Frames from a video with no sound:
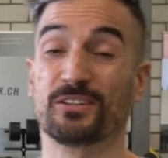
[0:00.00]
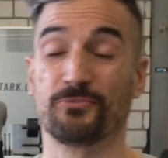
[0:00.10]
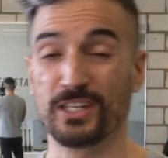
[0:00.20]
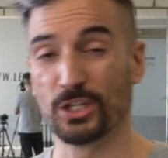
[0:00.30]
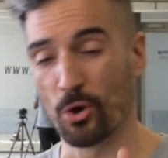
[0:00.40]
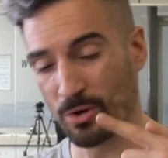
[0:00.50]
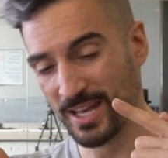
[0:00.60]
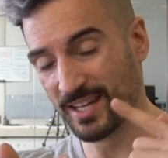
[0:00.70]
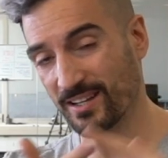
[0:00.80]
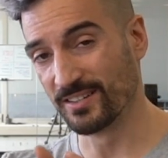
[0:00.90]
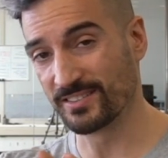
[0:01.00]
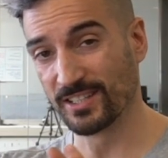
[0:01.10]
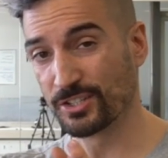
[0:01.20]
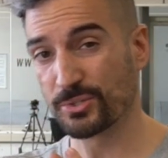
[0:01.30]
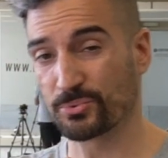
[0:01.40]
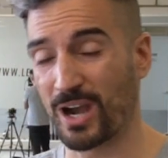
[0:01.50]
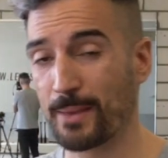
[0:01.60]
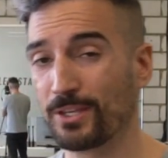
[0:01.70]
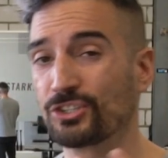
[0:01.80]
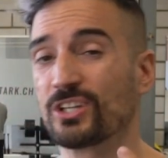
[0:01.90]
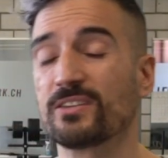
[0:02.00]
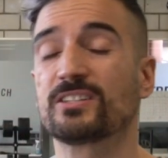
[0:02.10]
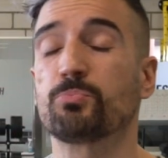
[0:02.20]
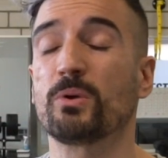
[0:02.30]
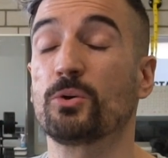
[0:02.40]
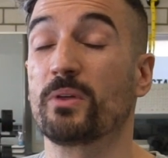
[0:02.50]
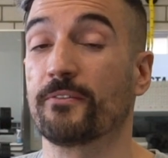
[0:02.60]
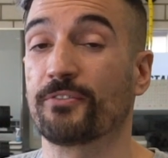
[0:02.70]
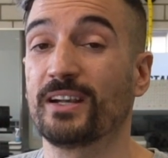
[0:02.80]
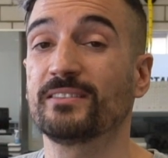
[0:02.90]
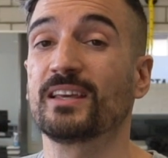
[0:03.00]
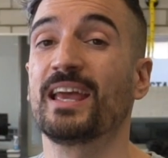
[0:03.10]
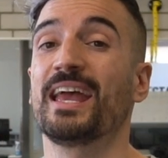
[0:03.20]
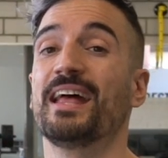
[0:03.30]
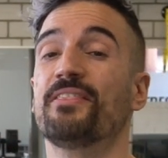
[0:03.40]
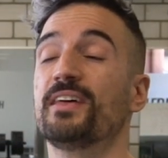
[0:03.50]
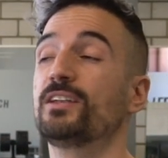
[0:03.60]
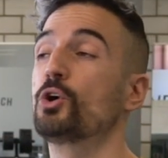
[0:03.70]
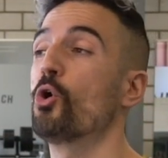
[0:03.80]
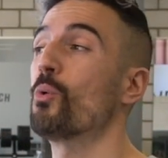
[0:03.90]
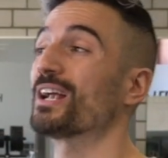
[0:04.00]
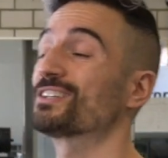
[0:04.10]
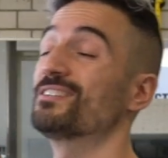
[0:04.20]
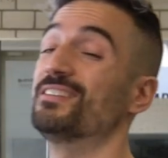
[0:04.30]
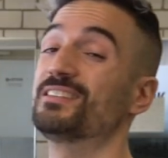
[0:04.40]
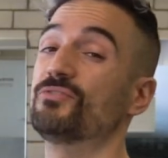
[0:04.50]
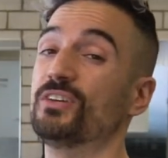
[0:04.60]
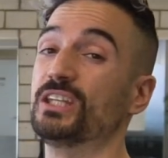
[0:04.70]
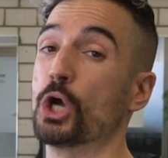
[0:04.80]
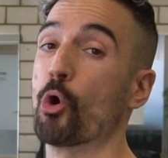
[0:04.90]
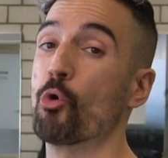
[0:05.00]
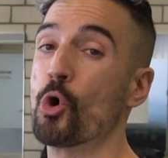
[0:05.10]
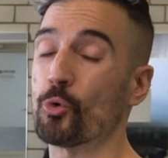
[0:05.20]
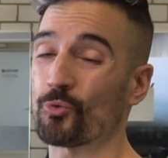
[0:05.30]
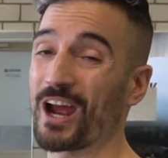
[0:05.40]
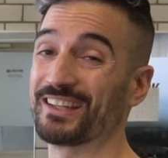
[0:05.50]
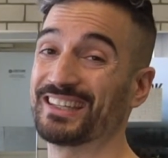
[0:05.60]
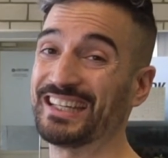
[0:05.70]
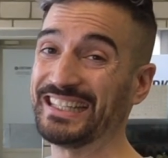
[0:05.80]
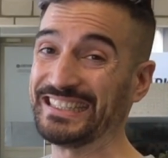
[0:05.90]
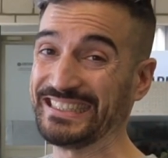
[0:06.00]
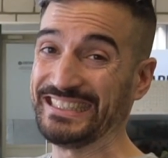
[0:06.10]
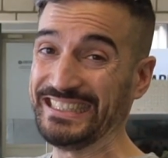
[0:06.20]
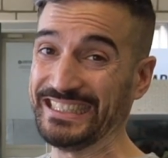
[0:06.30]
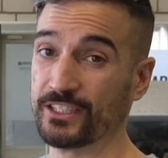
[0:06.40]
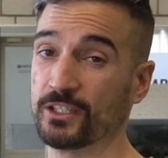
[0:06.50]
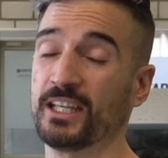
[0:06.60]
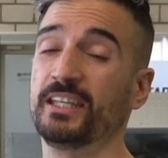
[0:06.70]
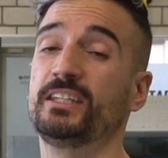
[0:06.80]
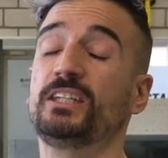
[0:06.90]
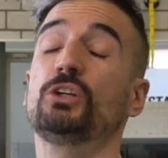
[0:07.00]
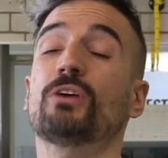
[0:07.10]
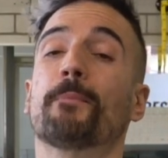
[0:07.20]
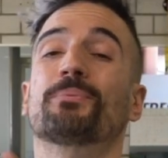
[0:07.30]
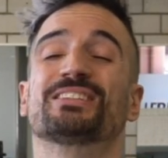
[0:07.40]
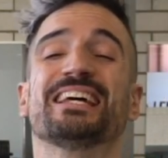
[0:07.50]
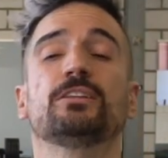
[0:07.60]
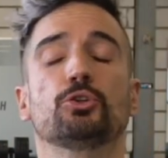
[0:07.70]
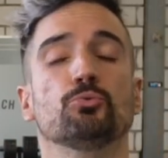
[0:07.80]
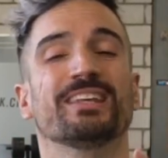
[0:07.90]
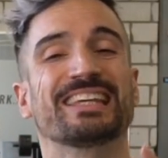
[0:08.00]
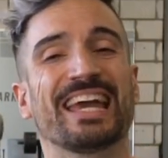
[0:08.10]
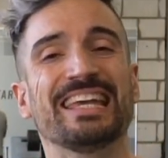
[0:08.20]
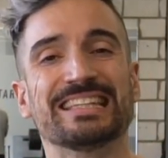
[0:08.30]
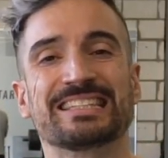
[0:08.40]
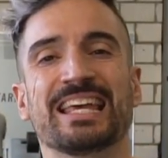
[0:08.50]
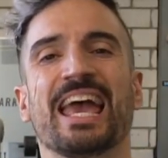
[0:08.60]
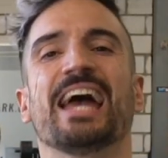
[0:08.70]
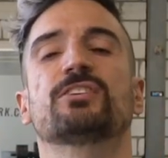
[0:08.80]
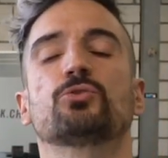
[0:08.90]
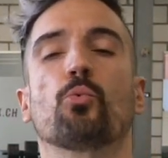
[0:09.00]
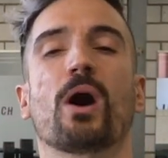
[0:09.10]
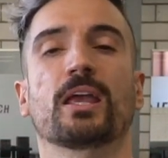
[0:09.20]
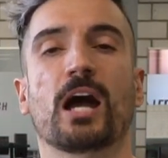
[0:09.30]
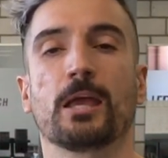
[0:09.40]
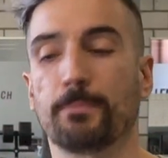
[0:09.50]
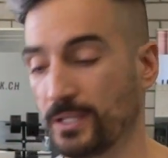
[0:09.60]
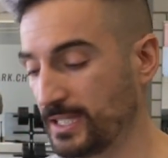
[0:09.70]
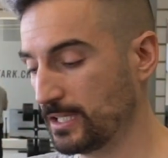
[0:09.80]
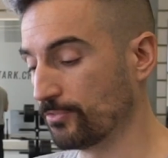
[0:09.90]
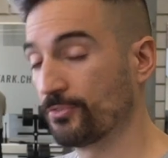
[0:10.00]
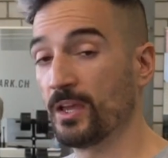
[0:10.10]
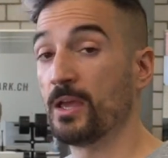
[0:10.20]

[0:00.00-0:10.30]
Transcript: the video, consider subscribing, share this video with a friend, and then go watch this video right here. Here I'm presenting you the case as to why I believe,